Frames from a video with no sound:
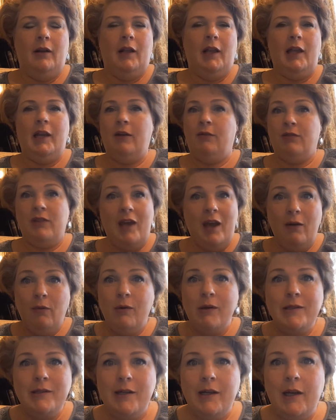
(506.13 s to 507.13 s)
And if that
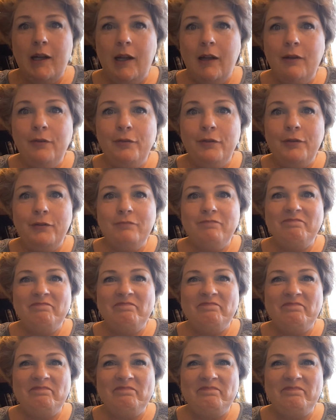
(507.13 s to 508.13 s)
wasn't enough,
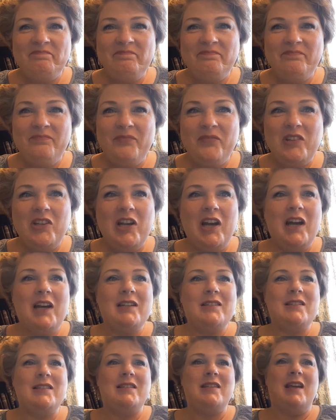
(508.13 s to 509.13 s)

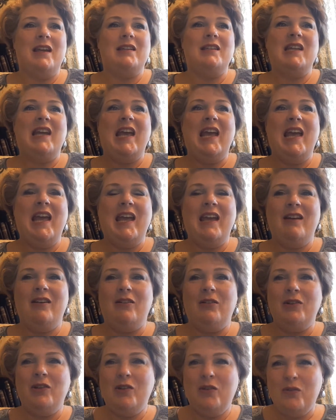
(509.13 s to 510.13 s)
God sent
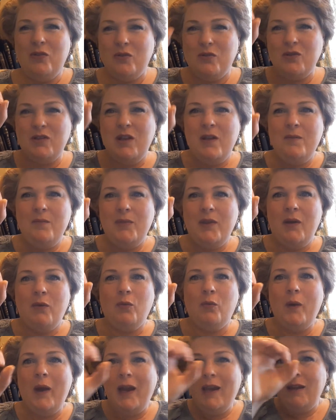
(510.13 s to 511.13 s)
hail, those
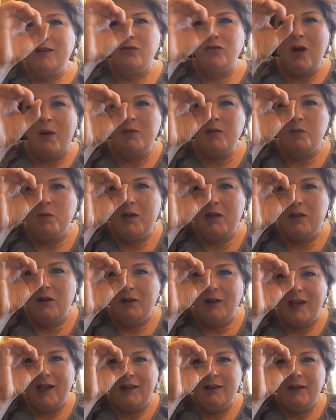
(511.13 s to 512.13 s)
raindrops, but they're
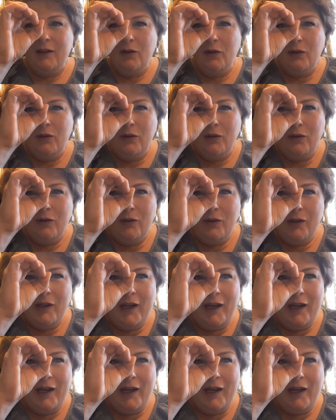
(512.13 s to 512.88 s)
like little